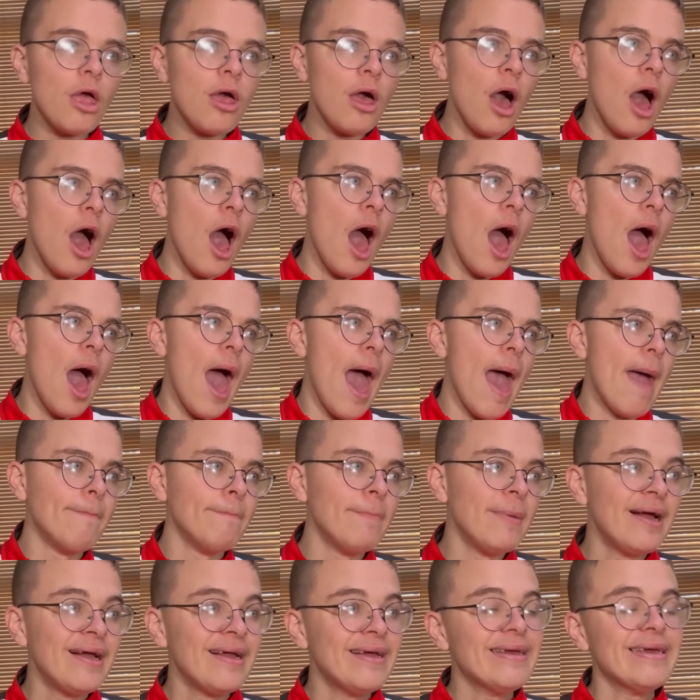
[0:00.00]
Um,
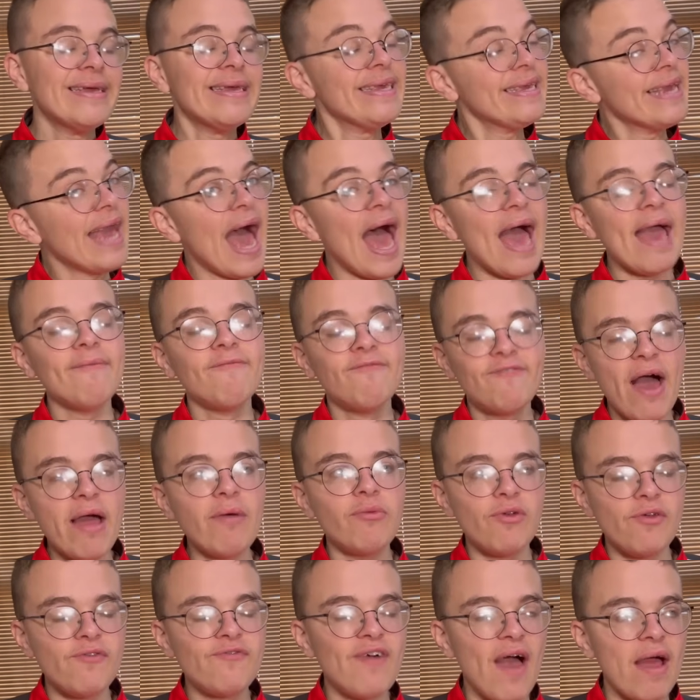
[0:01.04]
yeah,
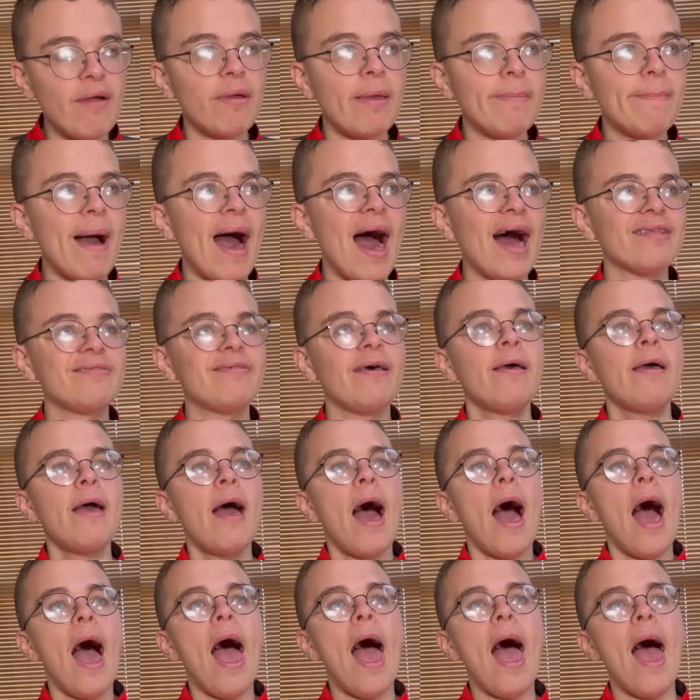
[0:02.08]
very, very bad.
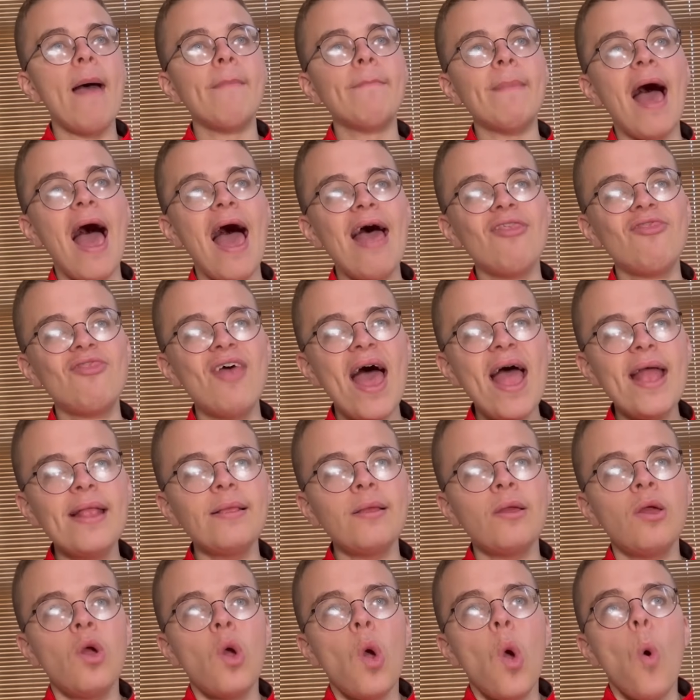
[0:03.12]
Um, and
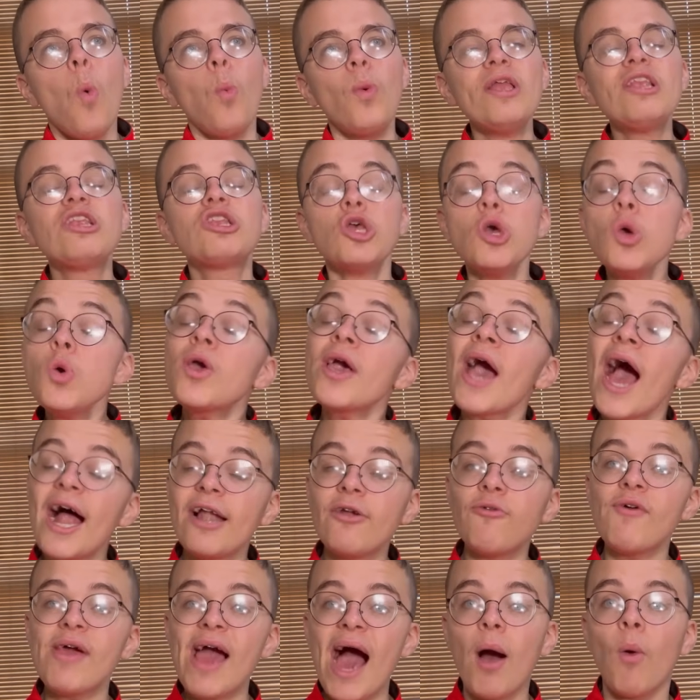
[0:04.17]
then we do kind
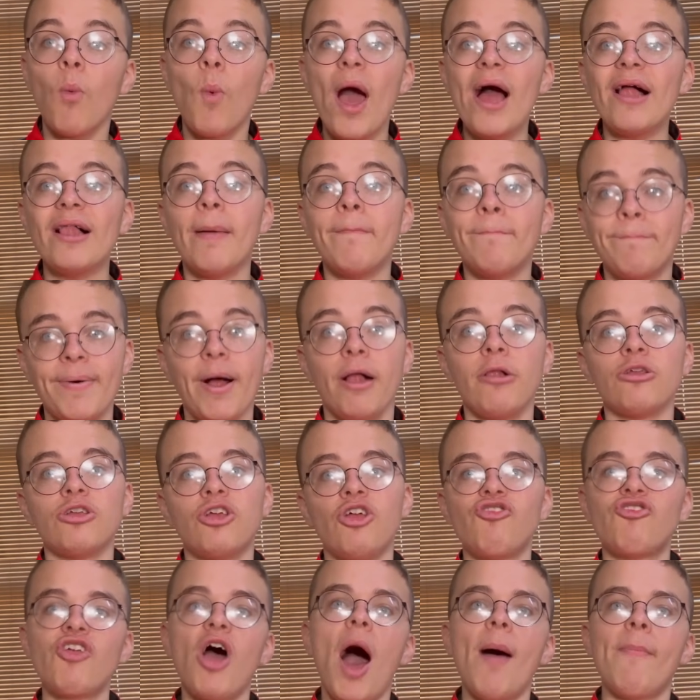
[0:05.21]
of react well at Bolton
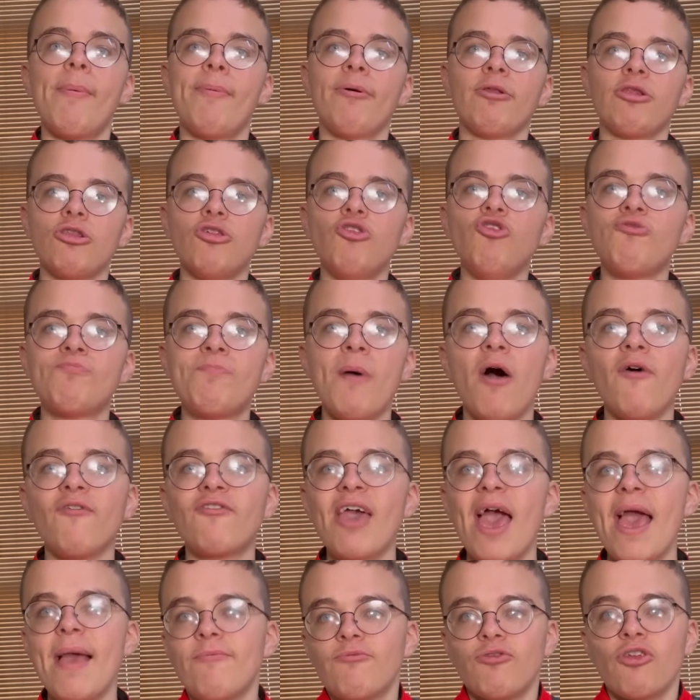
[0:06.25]
and Derby, but lose both
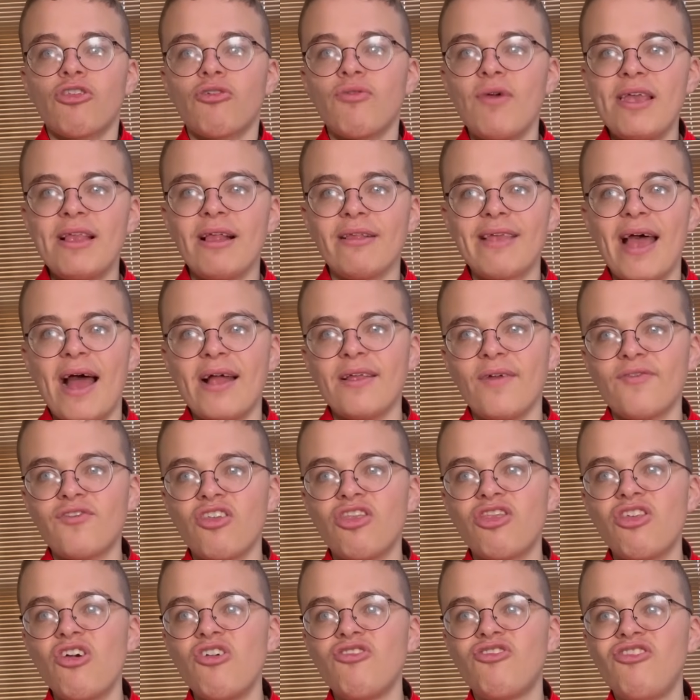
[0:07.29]
games. We're 3 0 down after
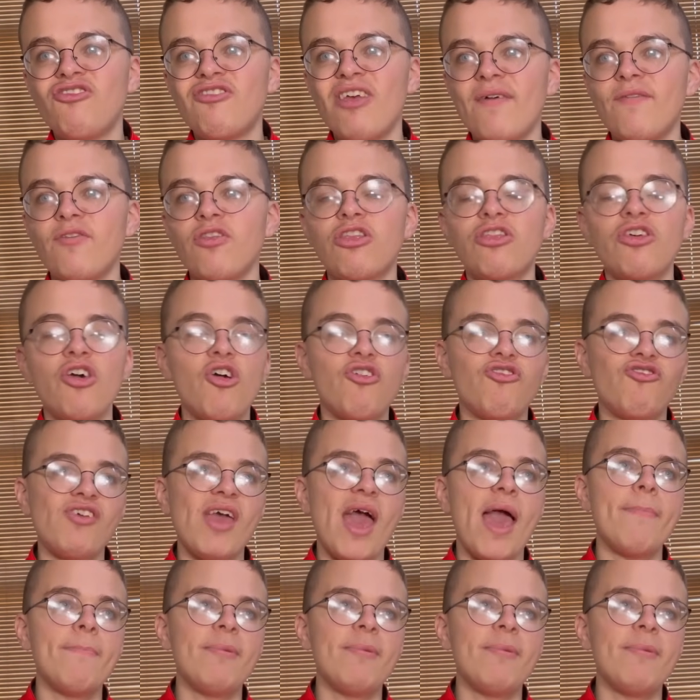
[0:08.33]
37, 38